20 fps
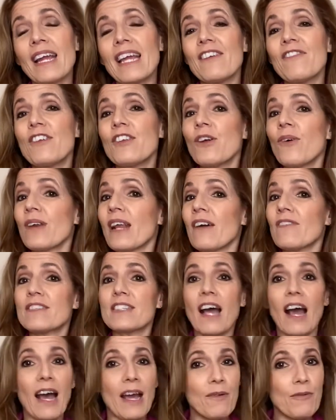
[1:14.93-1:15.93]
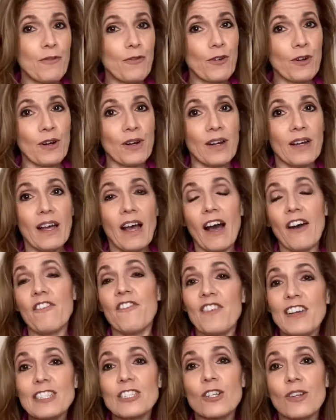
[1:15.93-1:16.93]
if you don't have time for
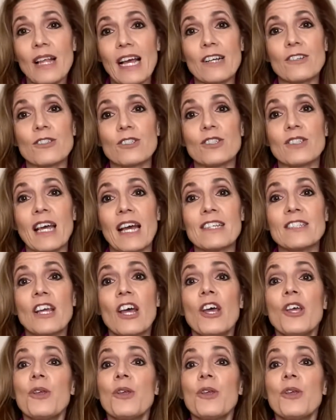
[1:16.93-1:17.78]
official exercise,